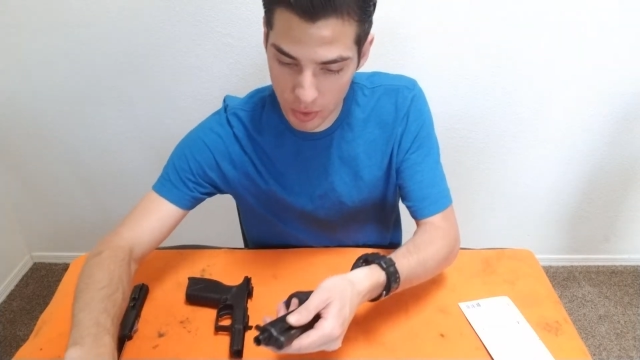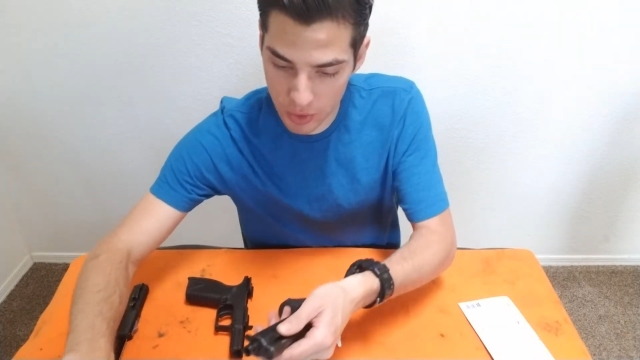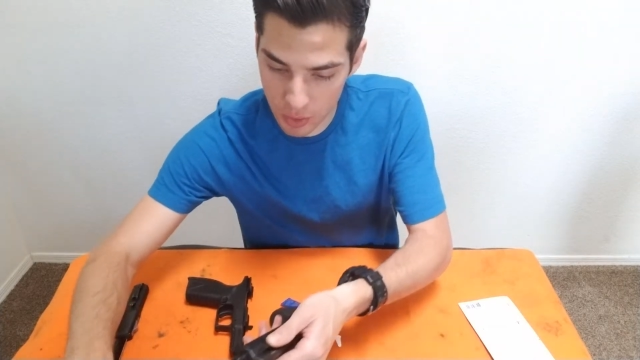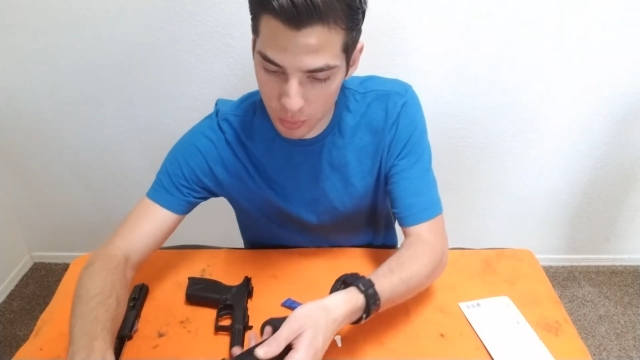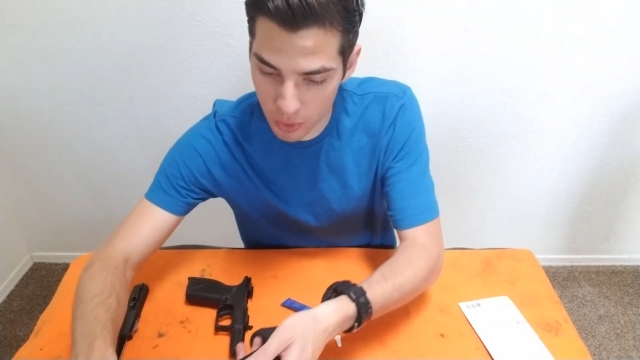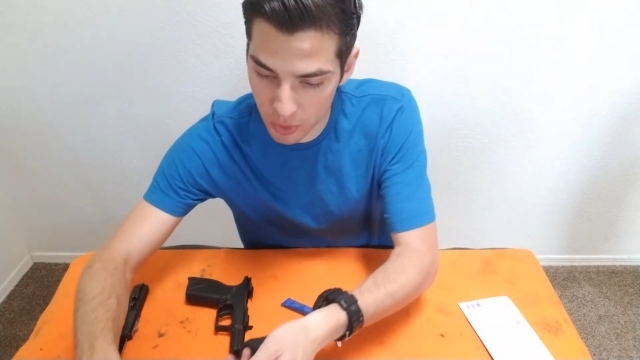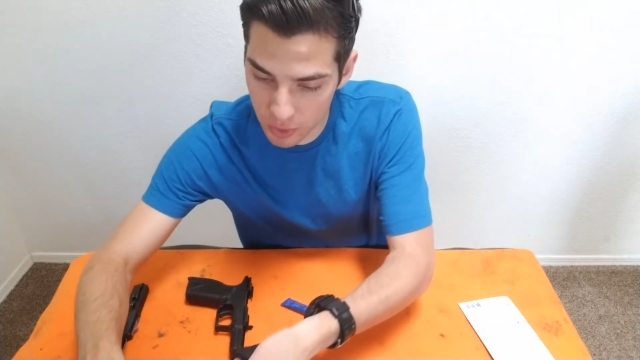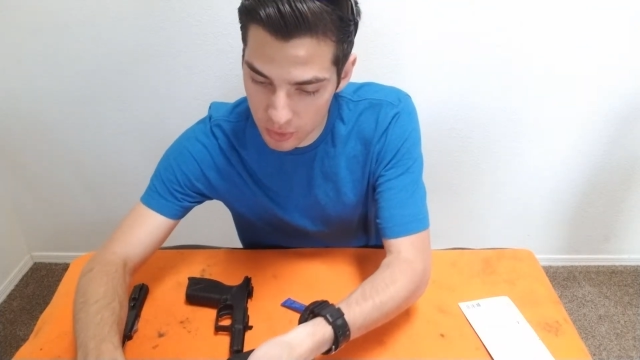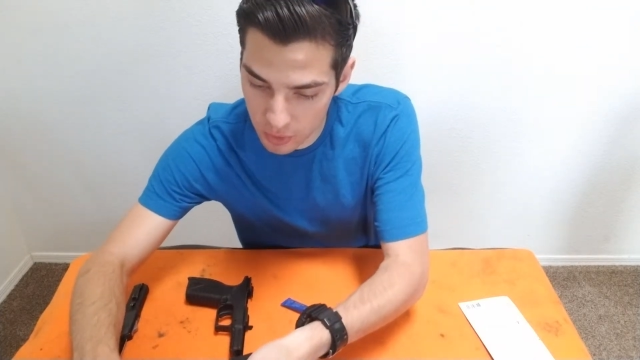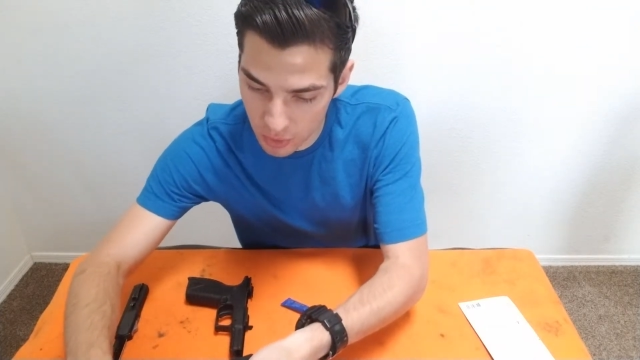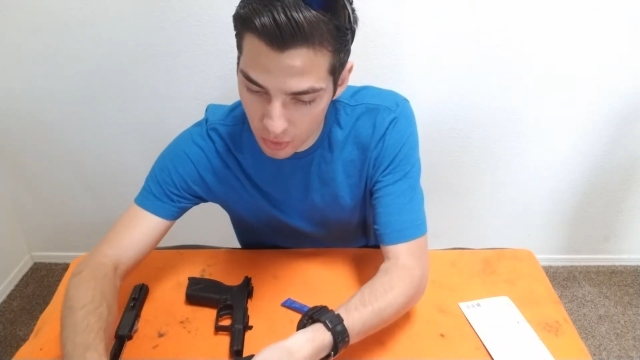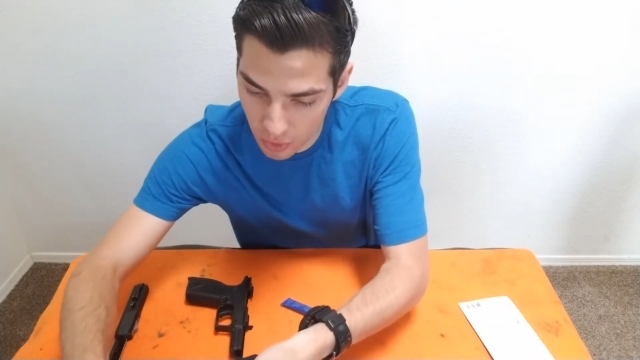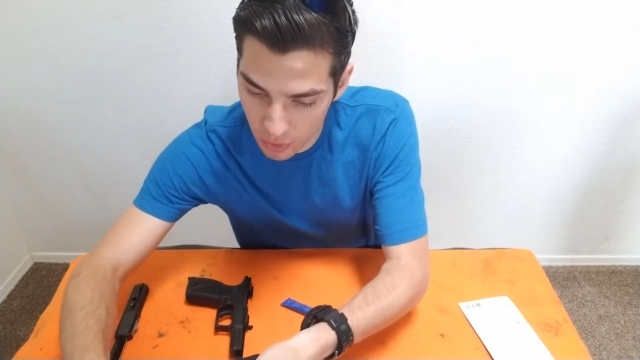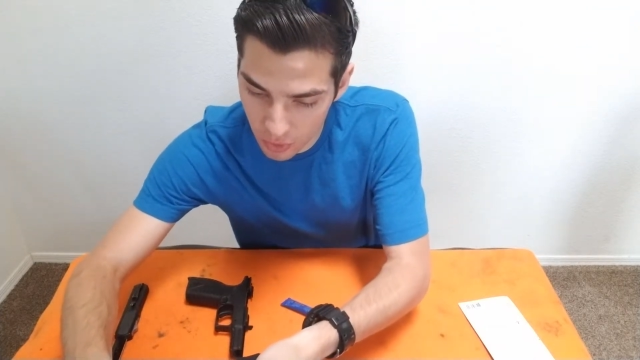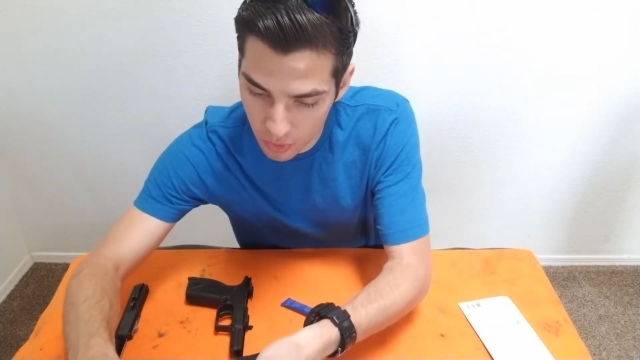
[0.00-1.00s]
anywhere it's
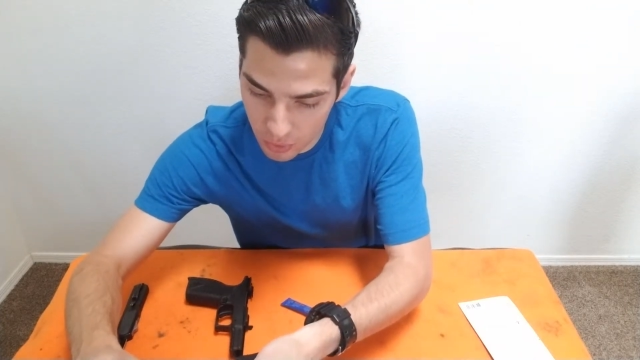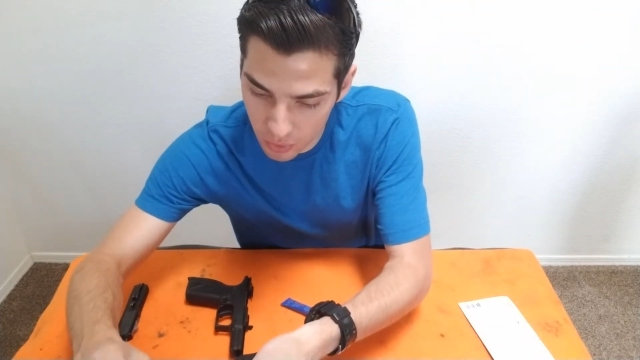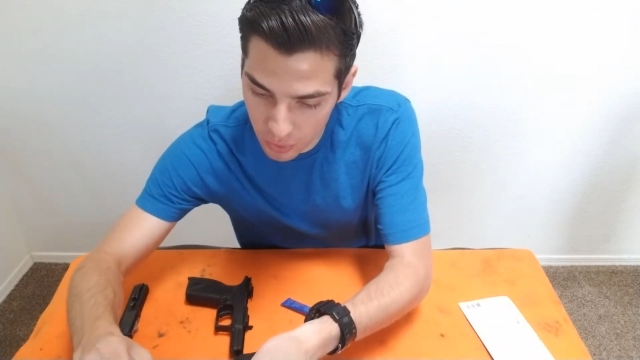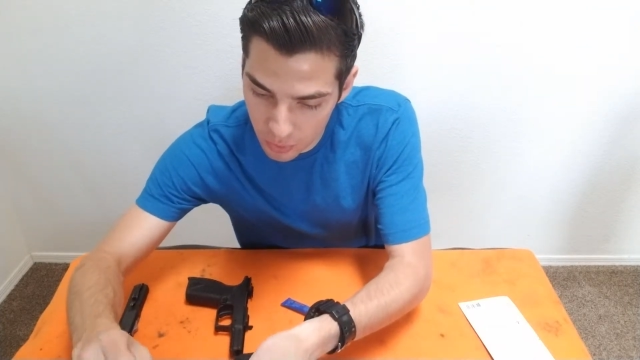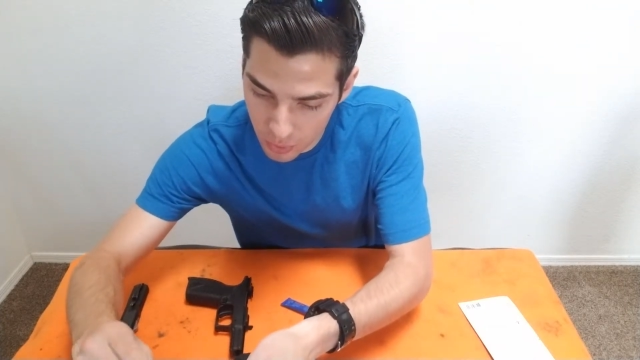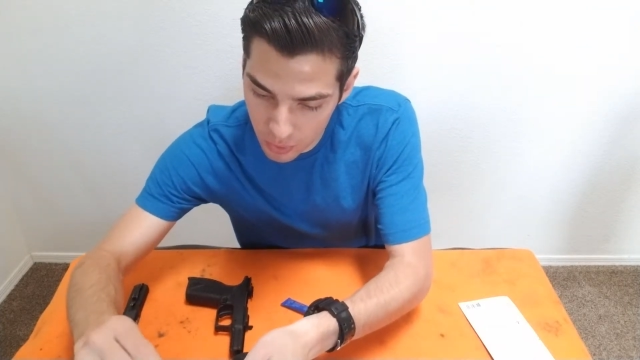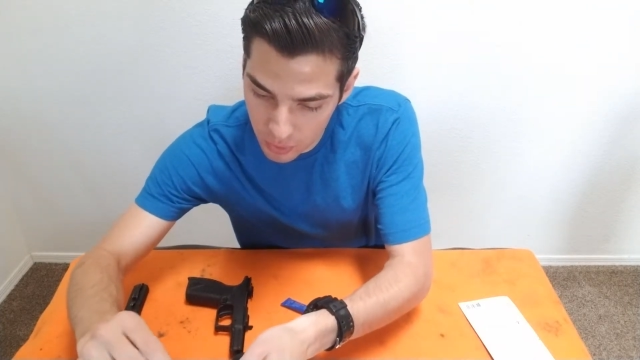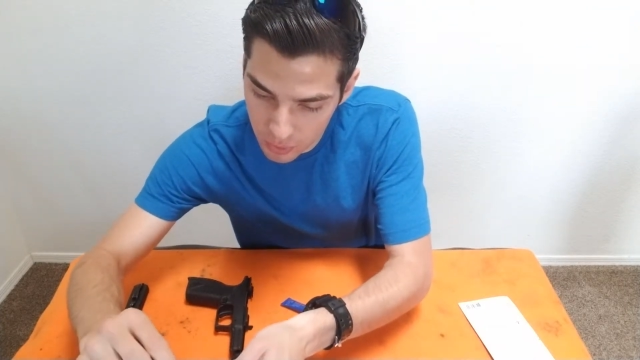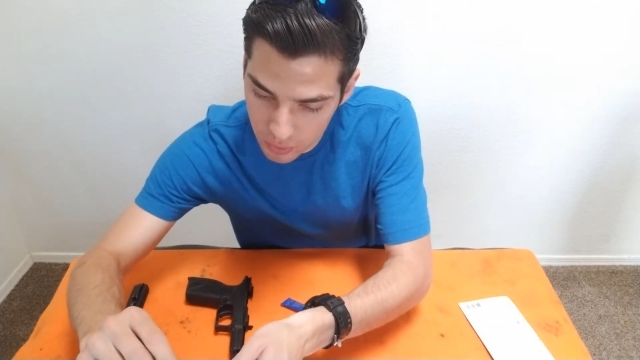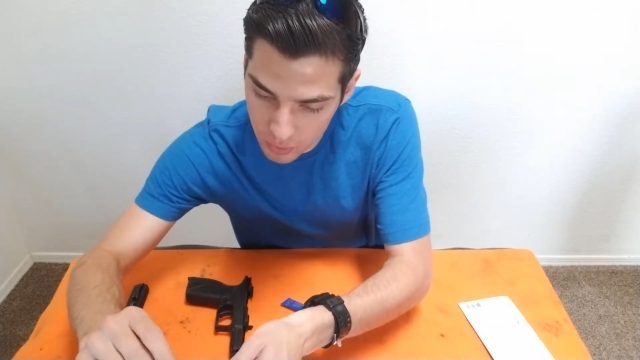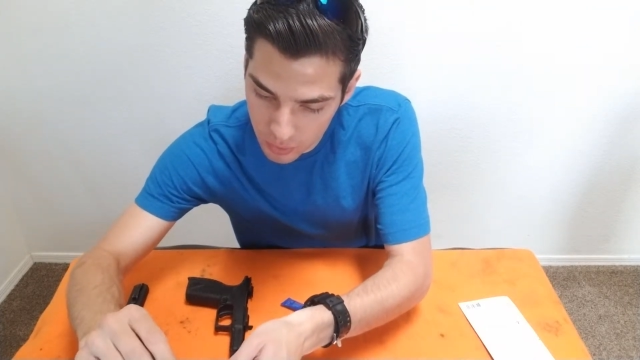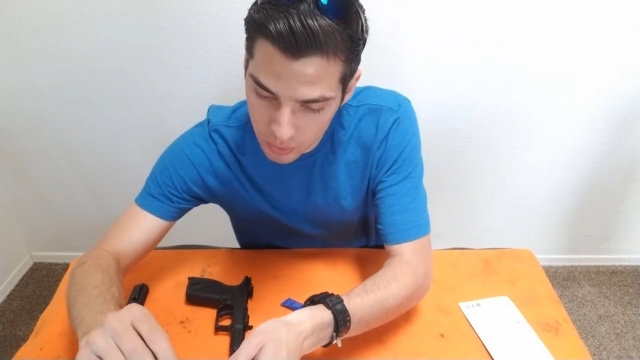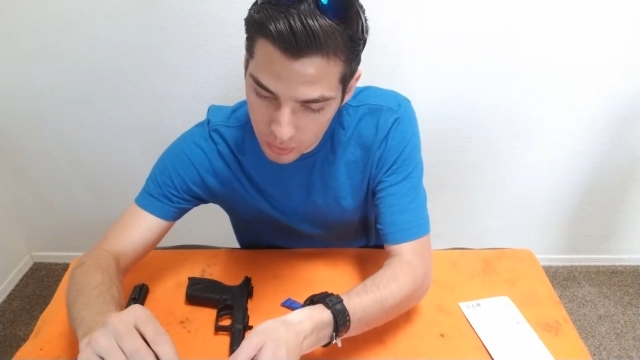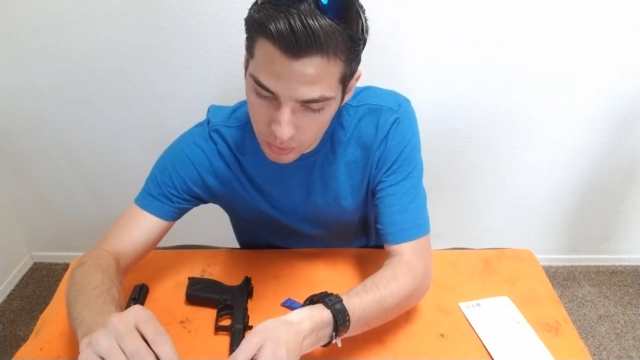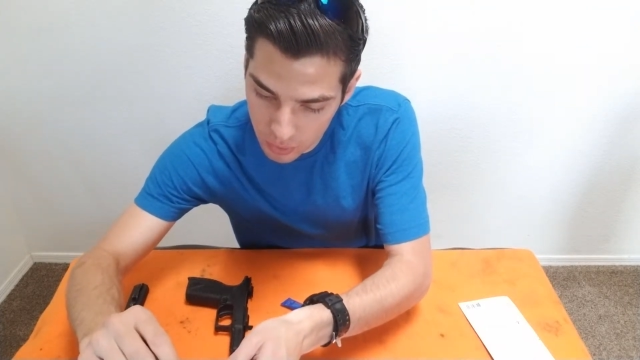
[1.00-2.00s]
not on the threads
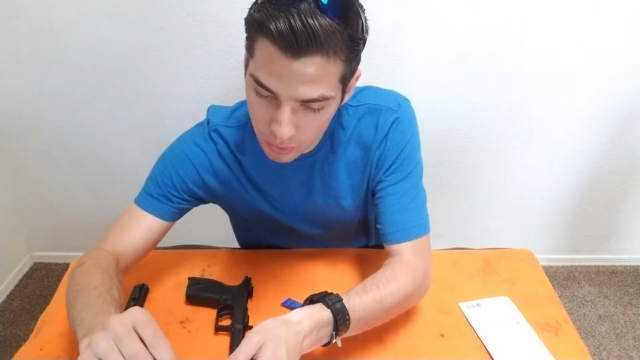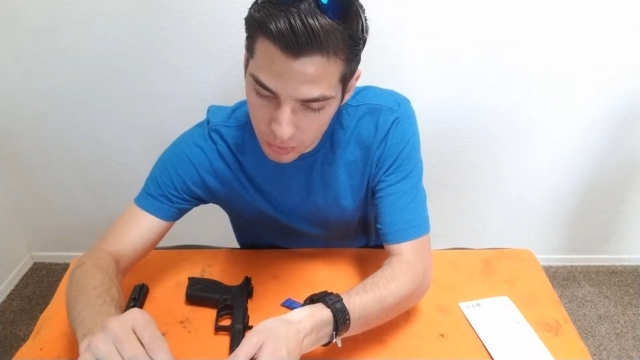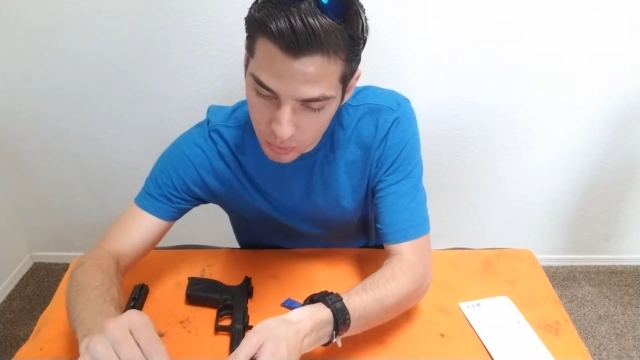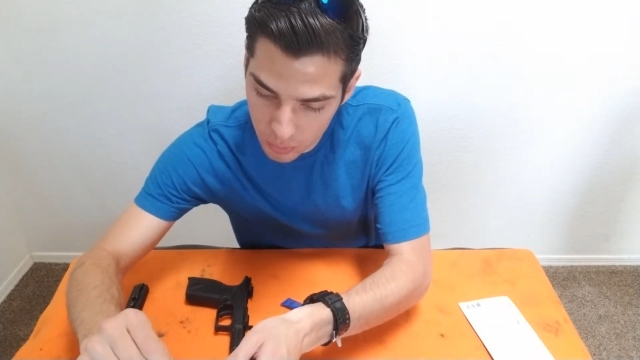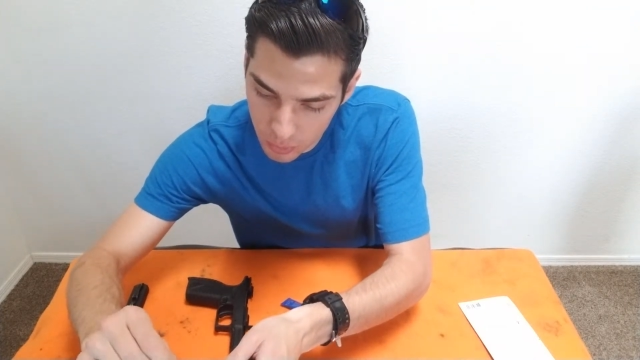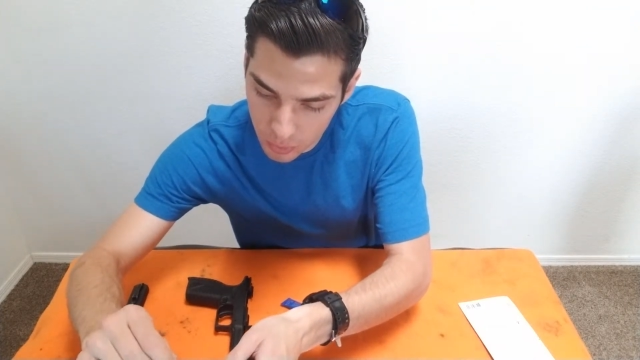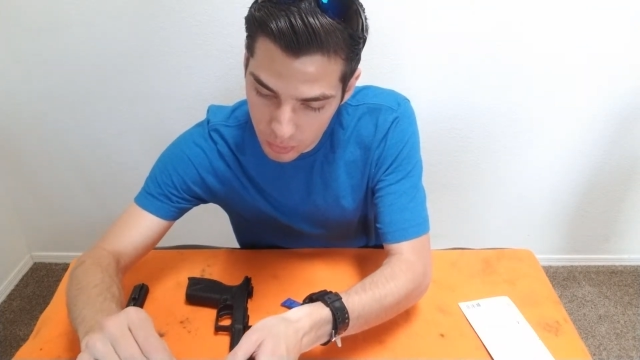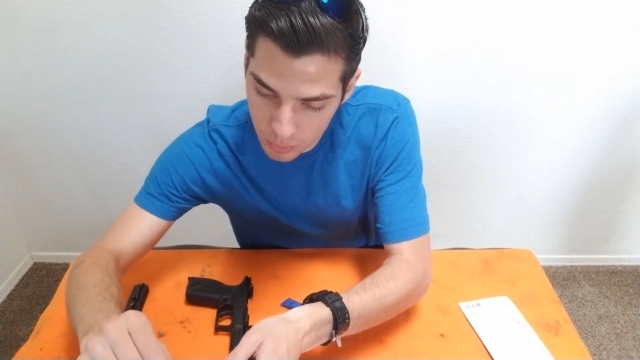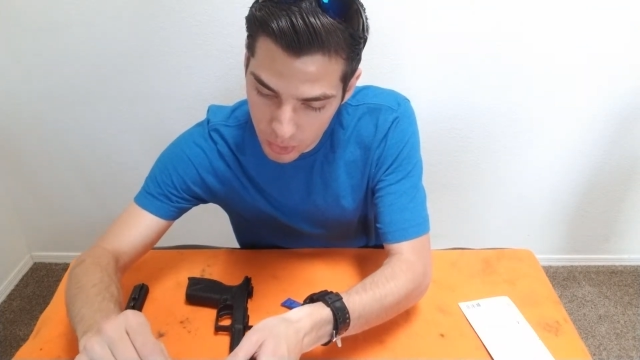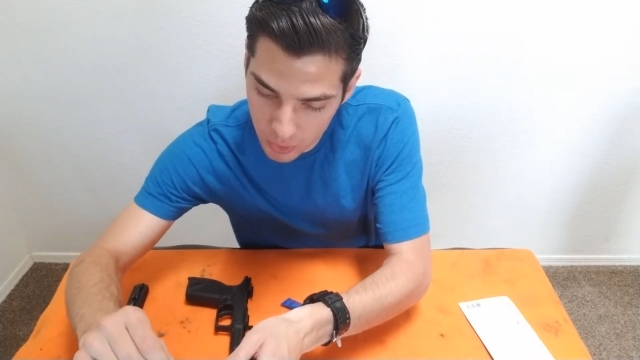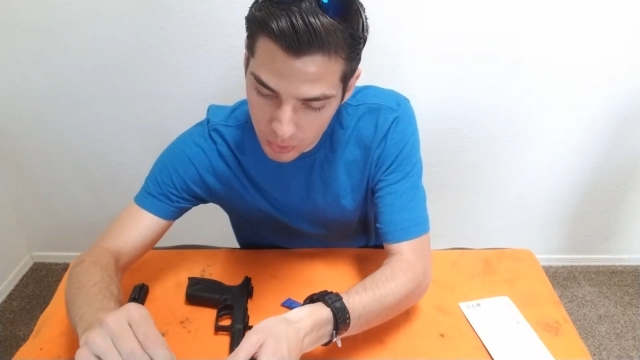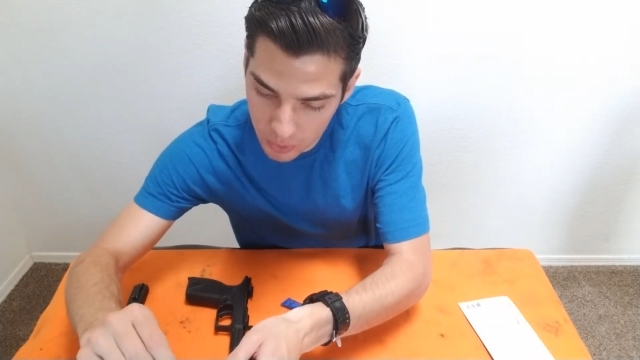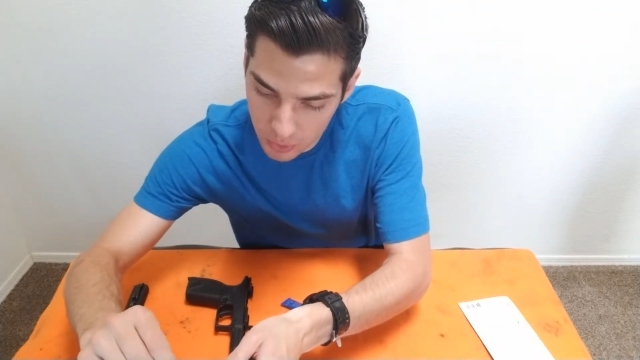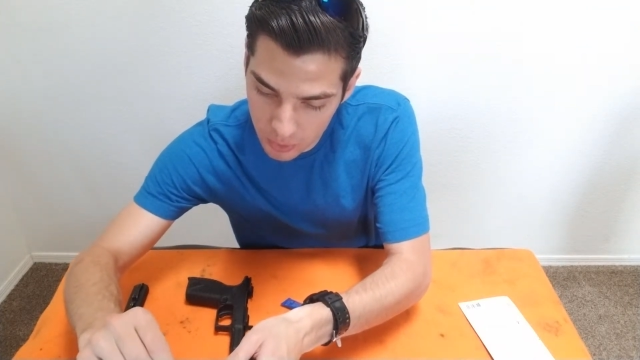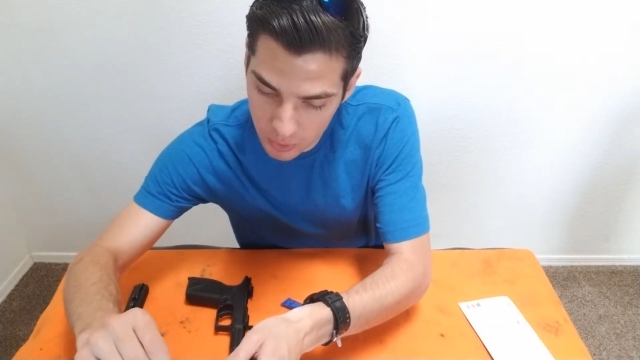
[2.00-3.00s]
because you don't really want it
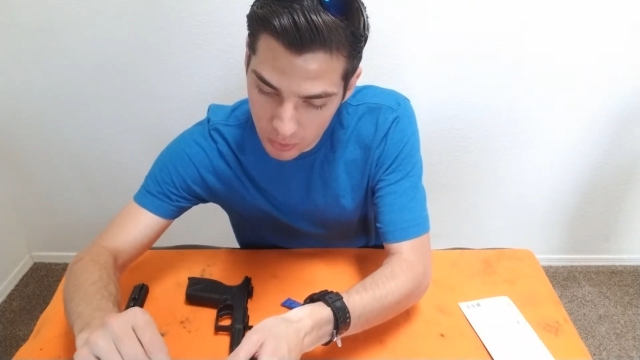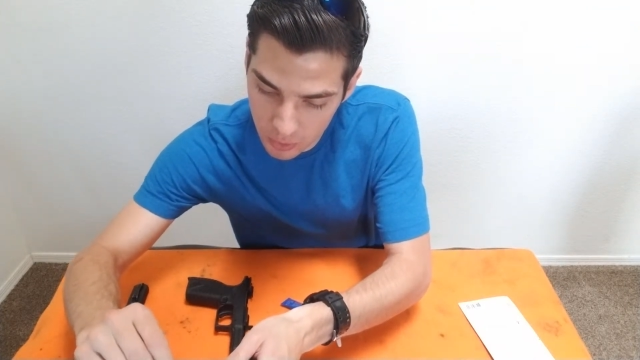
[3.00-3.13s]
back there.